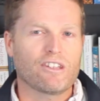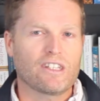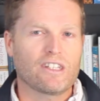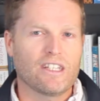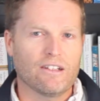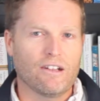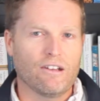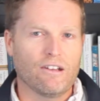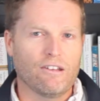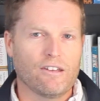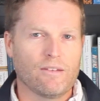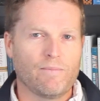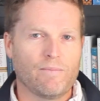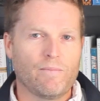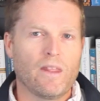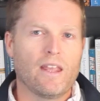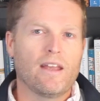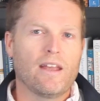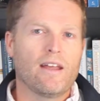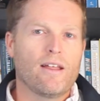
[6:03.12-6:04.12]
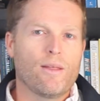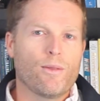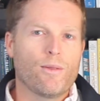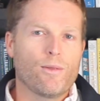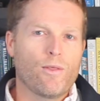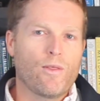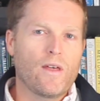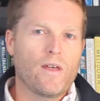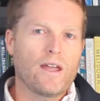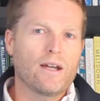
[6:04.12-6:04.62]
skills,
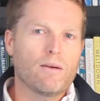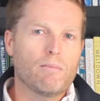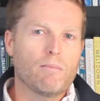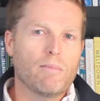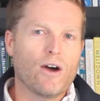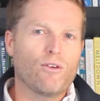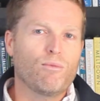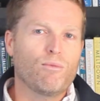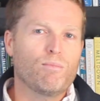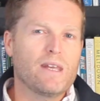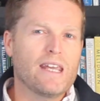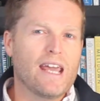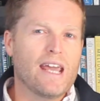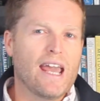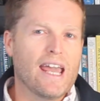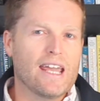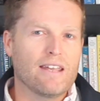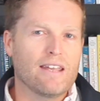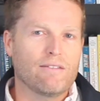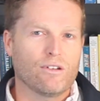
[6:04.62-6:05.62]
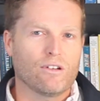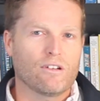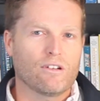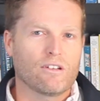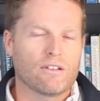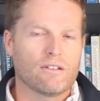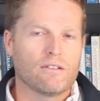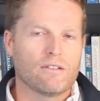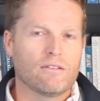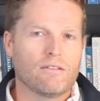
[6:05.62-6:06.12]
think about
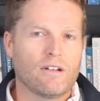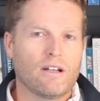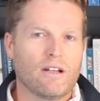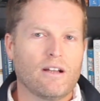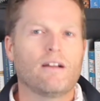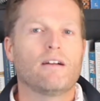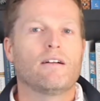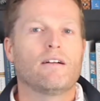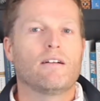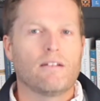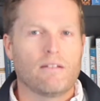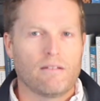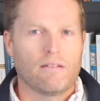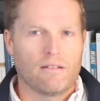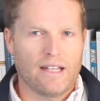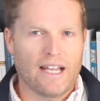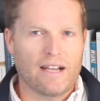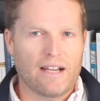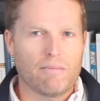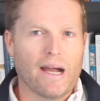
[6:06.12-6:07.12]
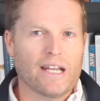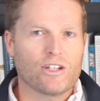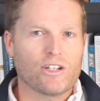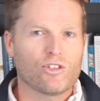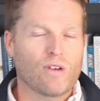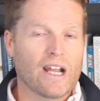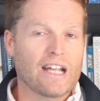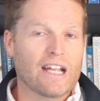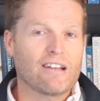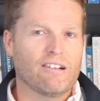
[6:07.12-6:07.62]
behaviors, like my
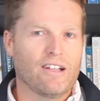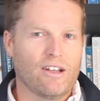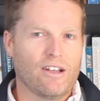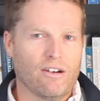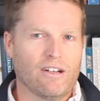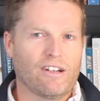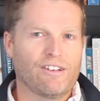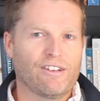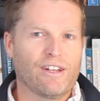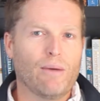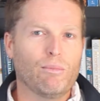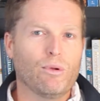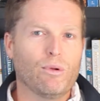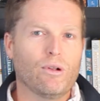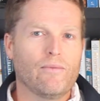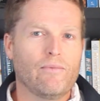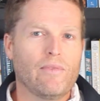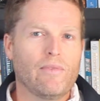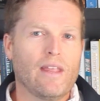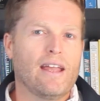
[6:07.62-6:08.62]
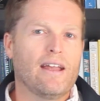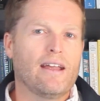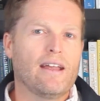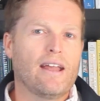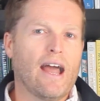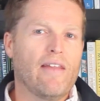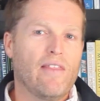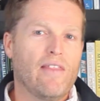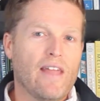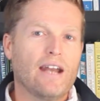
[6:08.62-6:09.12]
translator example,
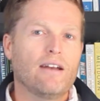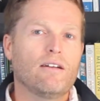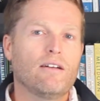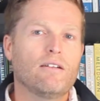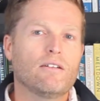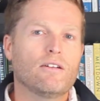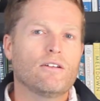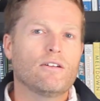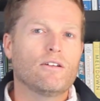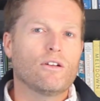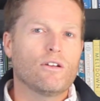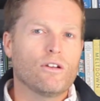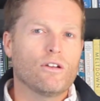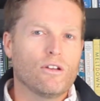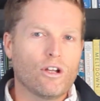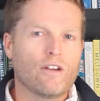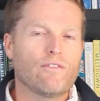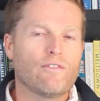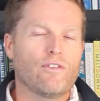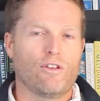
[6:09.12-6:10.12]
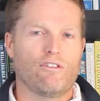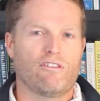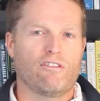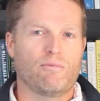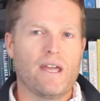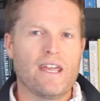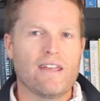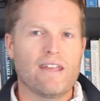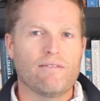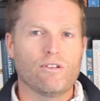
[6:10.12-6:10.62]
and then look for those
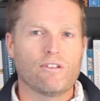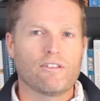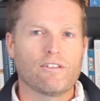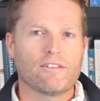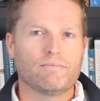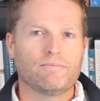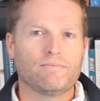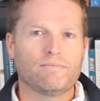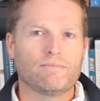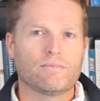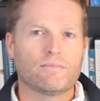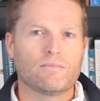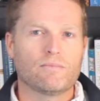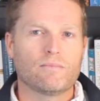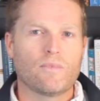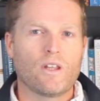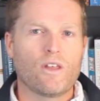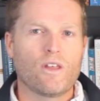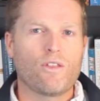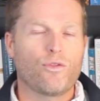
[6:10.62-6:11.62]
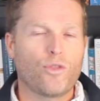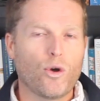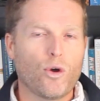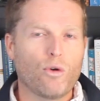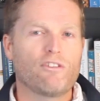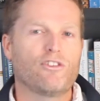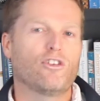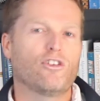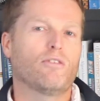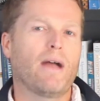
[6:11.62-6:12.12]
behaviors.
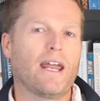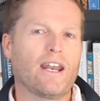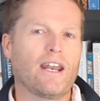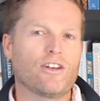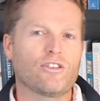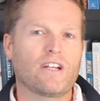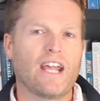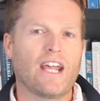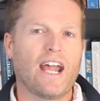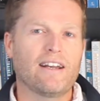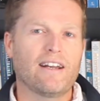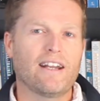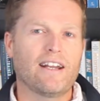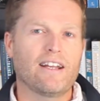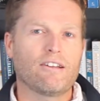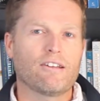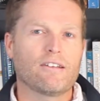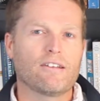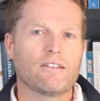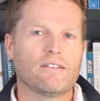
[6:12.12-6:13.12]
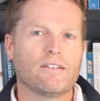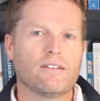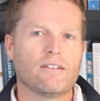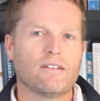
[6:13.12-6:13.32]
Those are your manager candidates.